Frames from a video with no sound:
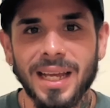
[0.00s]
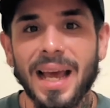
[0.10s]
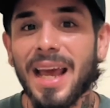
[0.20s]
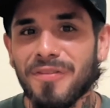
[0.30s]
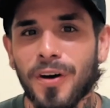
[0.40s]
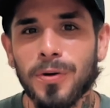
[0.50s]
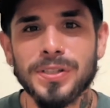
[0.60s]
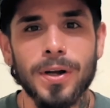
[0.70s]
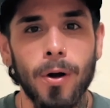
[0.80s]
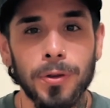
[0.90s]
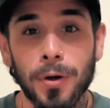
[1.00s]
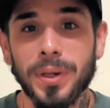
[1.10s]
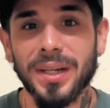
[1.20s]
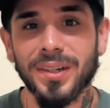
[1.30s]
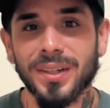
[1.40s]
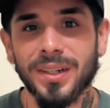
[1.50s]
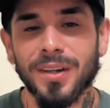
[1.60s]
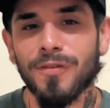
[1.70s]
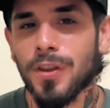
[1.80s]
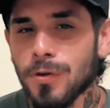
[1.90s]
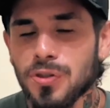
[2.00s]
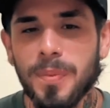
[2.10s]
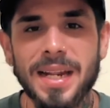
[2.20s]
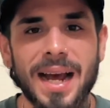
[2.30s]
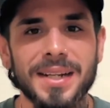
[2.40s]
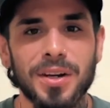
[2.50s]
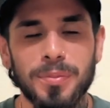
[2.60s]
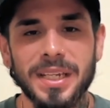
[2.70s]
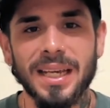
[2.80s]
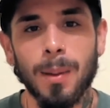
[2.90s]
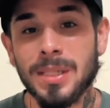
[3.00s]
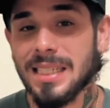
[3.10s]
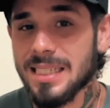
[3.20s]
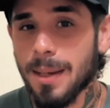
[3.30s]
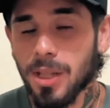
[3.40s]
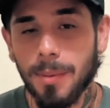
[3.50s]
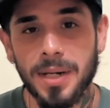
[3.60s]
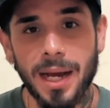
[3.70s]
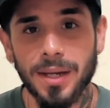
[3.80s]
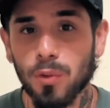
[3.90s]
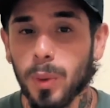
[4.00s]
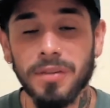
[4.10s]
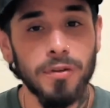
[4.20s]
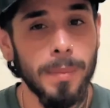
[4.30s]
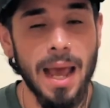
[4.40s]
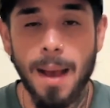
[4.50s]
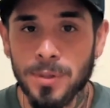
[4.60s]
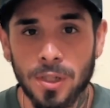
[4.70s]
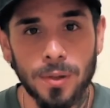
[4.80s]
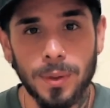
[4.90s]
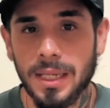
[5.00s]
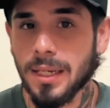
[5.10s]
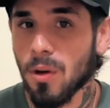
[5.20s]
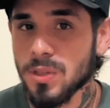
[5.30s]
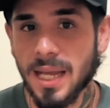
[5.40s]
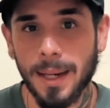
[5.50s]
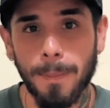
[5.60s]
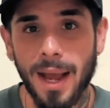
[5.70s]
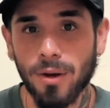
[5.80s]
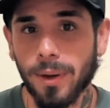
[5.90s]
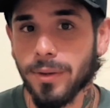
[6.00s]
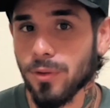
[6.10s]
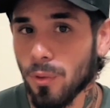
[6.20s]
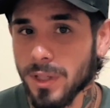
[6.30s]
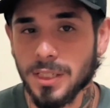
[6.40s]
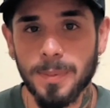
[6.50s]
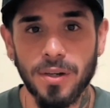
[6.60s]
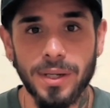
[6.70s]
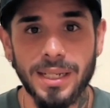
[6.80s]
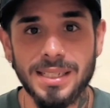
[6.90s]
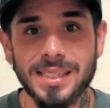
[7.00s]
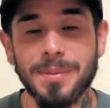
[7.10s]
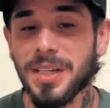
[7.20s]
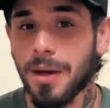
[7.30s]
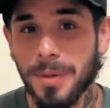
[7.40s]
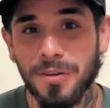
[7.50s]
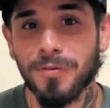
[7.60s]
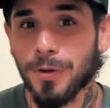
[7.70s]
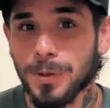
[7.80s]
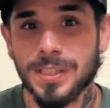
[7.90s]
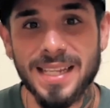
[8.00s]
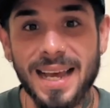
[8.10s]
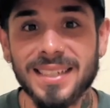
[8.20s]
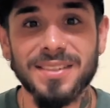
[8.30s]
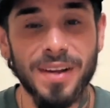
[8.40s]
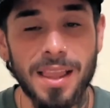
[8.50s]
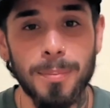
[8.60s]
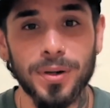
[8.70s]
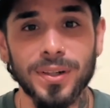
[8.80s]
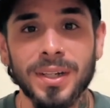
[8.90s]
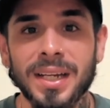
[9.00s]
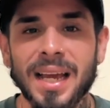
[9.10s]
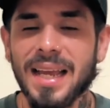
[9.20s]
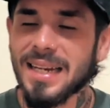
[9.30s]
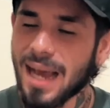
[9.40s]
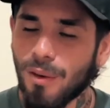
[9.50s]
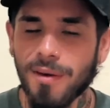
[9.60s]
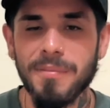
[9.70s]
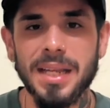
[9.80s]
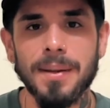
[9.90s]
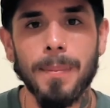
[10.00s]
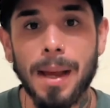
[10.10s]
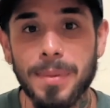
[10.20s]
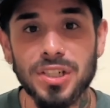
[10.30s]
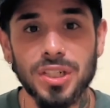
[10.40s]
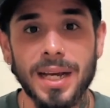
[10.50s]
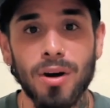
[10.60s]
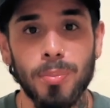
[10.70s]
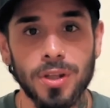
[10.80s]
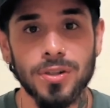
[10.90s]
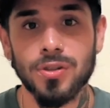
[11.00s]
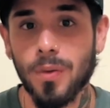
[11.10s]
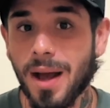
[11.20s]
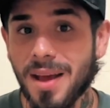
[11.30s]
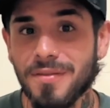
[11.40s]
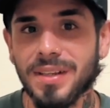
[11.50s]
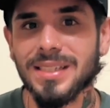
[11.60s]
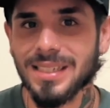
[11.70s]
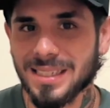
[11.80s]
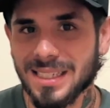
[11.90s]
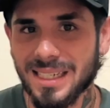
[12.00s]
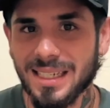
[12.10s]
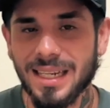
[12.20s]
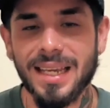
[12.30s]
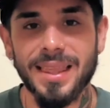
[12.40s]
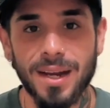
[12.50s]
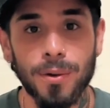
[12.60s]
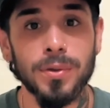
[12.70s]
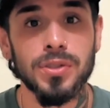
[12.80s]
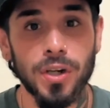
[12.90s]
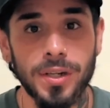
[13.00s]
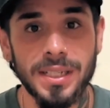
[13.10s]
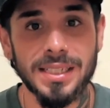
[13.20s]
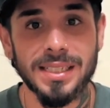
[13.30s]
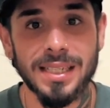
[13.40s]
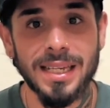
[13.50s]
Hey folks, Aldo here. For those who may not know me, I'm a ZTM alumni who went from absolutely no tech background or experience to becoming a full stack developer. And now I've made it my mission to help others thrive and succeed in their own journeys.